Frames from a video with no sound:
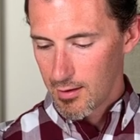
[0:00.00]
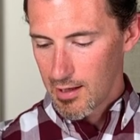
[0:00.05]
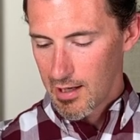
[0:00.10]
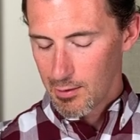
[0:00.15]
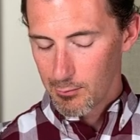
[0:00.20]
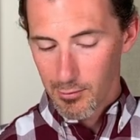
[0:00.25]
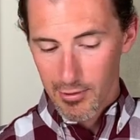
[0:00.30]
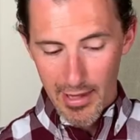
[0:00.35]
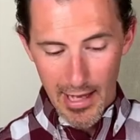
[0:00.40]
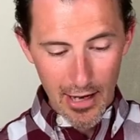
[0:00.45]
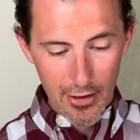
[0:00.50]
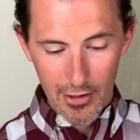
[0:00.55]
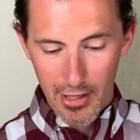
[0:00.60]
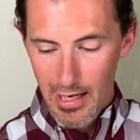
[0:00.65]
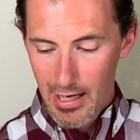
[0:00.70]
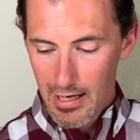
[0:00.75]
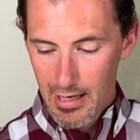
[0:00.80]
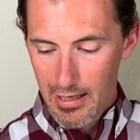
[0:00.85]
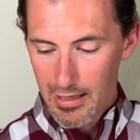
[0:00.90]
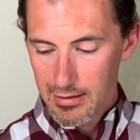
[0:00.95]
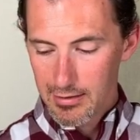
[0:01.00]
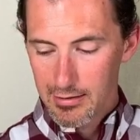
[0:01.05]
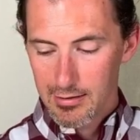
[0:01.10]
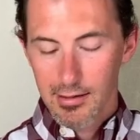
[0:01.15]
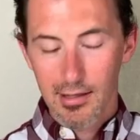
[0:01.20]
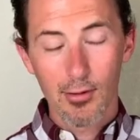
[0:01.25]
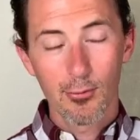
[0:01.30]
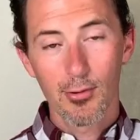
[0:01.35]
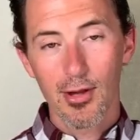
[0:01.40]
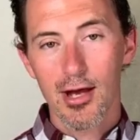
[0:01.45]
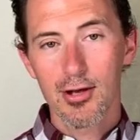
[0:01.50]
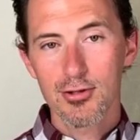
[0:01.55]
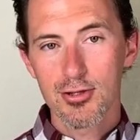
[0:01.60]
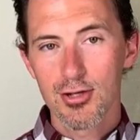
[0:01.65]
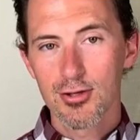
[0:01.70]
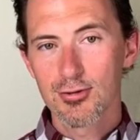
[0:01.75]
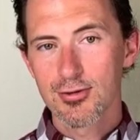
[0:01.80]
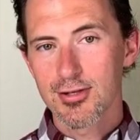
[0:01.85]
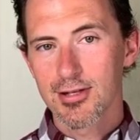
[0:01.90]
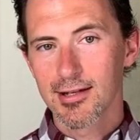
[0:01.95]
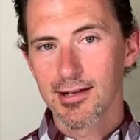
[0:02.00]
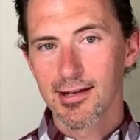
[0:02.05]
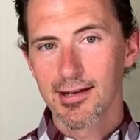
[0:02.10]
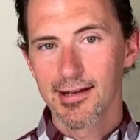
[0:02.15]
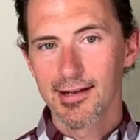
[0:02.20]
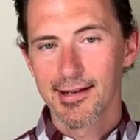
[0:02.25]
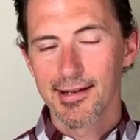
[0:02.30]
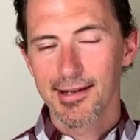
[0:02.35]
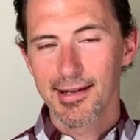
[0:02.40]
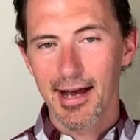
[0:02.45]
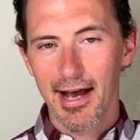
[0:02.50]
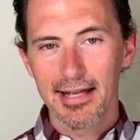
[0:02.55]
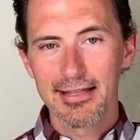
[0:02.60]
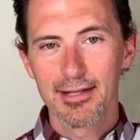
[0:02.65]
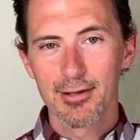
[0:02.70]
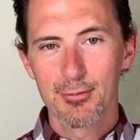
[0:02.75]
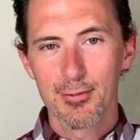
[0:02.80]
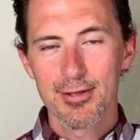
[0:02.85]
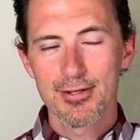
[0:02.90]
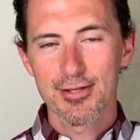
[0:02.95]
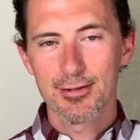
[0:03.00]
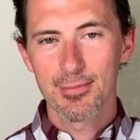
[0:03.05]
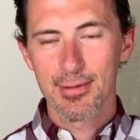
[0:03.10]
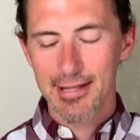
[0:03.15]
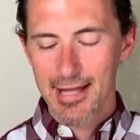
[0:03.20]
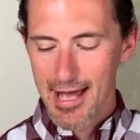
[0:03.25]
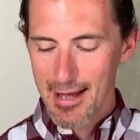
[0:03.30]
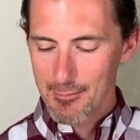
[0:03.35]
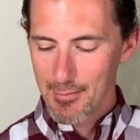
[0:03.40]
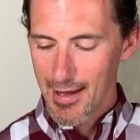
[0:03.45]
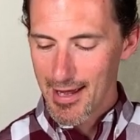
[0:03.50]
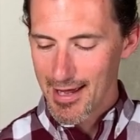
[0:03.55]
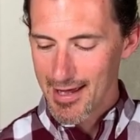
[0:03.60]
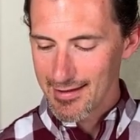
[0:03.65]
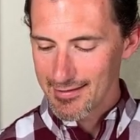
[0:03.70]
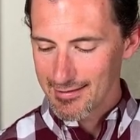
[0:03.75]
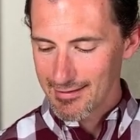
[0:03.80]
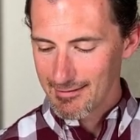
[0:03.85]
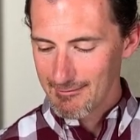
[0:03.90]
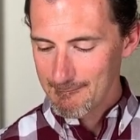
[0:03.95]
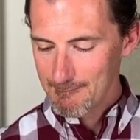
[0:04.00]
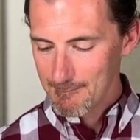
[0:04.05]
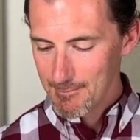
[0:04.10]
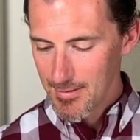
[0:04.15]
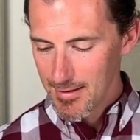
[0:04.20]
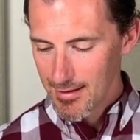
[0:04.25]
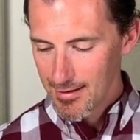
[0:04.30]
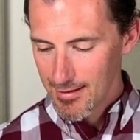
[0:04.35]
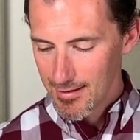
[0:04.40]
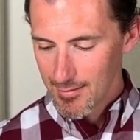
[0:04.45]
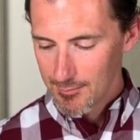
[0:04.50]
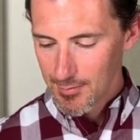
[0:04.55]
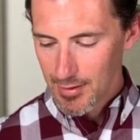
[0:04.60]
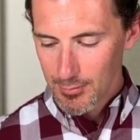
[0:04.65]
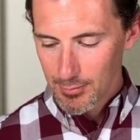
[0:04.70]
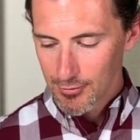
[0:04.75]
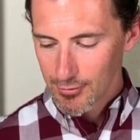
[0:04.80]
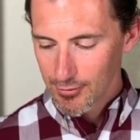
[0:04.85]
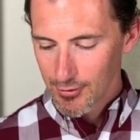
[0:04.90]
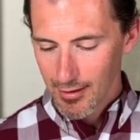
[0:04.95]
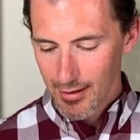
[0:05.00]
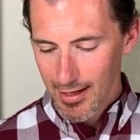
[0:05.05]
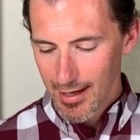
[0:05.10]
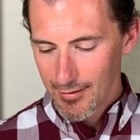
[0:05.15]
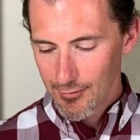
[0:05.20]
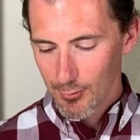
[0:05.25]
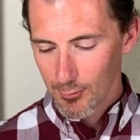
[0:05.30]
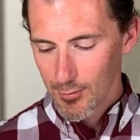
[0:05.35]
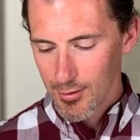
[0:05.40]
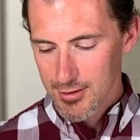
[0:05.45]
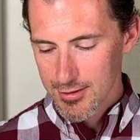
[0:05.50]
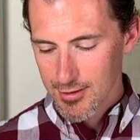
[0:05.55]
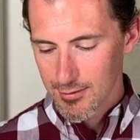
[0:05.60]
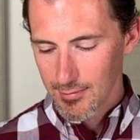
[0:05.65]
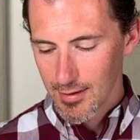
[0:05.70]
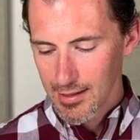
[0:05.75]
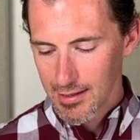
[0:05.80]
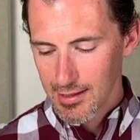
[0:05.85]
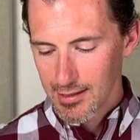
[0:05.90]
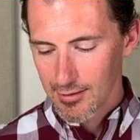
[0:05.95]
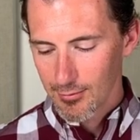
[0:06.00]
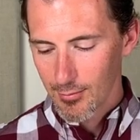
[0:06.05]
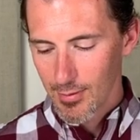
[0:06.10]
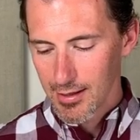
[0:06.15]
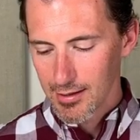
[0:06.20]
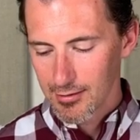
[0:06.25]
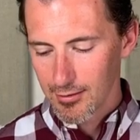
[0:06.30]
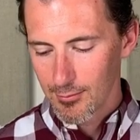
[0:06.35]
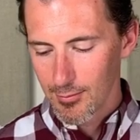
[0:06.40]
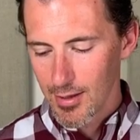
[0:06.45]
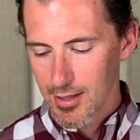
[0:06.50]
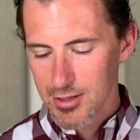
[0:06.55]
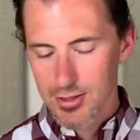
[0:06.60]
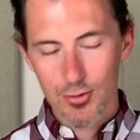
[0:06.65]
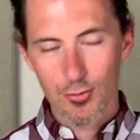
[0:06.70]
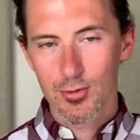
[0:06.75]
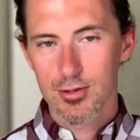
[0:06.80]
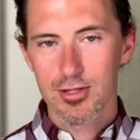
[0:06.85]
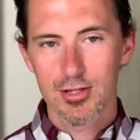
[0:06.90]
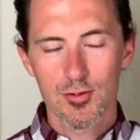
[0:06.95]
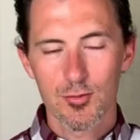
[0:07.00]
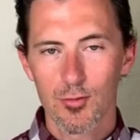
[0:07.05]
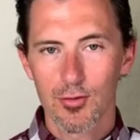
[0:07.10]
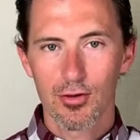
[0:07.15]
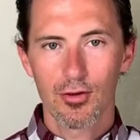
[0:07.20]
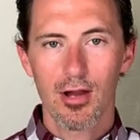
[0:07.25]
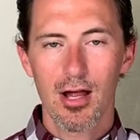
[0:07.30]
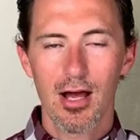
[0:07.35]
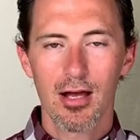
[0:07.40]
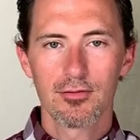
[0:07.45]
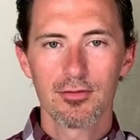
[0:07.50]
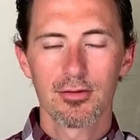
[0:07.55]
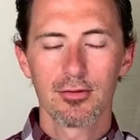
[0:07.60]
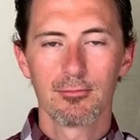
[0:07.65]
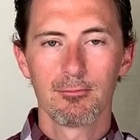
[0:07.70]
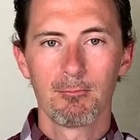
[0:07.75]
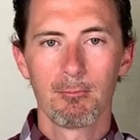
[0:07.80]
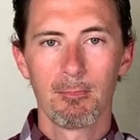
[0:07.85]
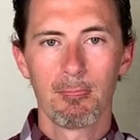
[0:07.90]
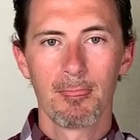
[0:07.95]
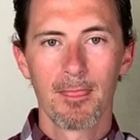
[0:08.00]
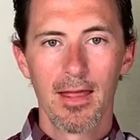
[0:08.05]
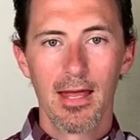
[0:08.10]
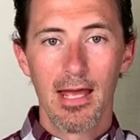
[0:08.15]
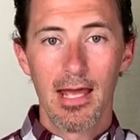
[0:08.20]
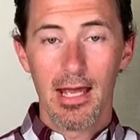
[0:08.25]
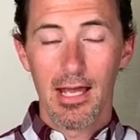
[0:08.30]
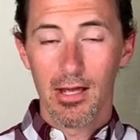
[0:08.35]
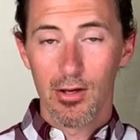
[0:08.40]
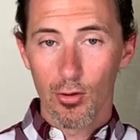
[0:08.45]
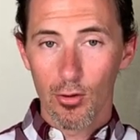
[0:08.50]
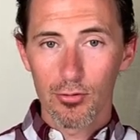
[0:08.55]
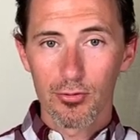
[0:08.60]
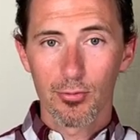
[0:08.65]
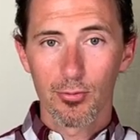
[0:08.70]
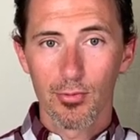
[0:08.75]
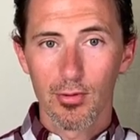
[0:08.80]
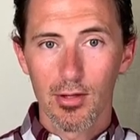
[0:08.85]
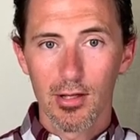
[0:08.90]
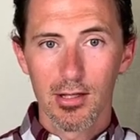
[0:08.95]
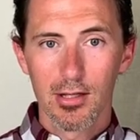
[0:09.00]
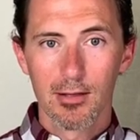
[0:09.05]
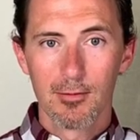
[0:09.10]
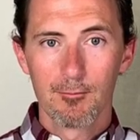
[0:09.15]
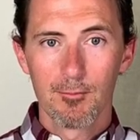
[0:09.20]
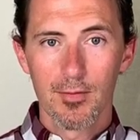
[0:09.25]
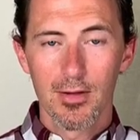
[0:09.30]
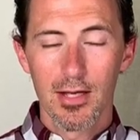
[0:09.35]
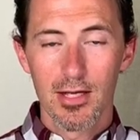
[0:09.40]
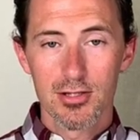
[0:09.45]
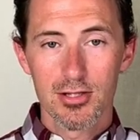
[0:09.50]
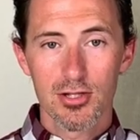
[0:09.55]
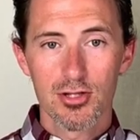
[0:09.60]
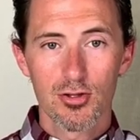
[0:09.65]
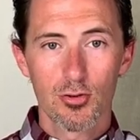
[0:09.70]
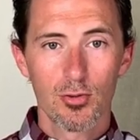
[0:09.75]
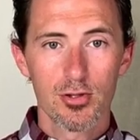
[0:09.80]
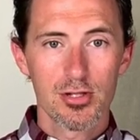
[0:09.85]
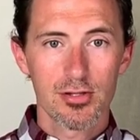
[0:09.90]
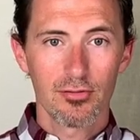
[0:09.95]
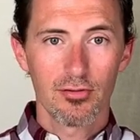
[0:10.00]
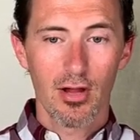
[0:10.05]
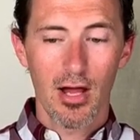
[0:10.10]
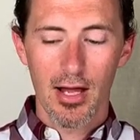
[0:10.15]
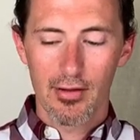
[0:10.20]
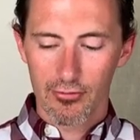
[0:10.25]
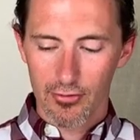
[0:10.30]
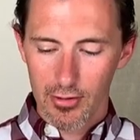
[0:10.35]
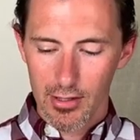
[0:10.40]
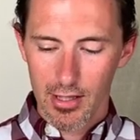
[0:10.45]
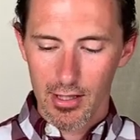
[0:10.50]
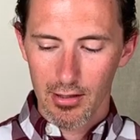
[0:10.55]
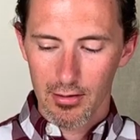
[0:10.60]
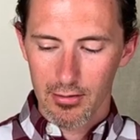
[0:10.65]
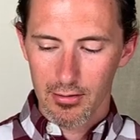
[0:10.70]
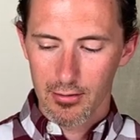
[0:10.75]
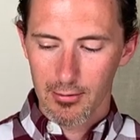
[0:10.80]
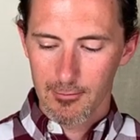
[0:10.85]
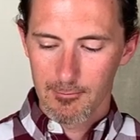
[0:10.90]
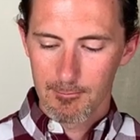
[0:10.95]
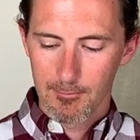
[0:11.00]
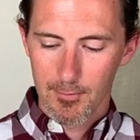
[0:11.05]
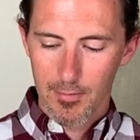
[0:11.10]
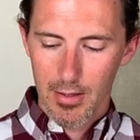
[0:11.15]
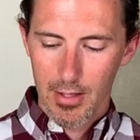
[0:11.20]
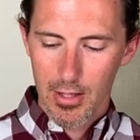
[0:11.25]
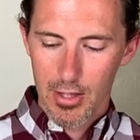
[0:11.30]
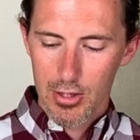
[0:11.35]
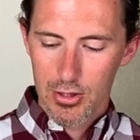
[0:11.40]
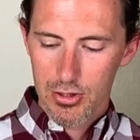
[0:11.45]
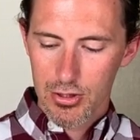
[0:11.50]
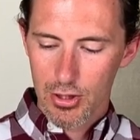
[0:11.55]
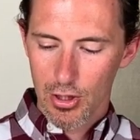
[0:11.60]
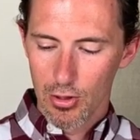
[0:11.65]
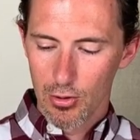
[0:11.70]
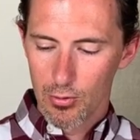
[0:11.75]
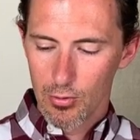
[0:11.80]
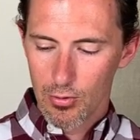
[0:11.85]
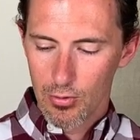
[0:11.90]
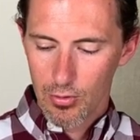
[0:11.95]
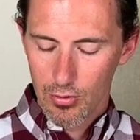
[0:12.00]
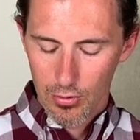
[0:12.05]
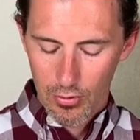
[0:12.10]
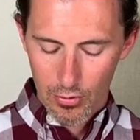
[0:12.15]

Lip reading: And without God, and without choosing godly wisdom in that path, people do not have the wisdom they need to make the best choices with their lives. And ultimately, it's a choice of life or death. So,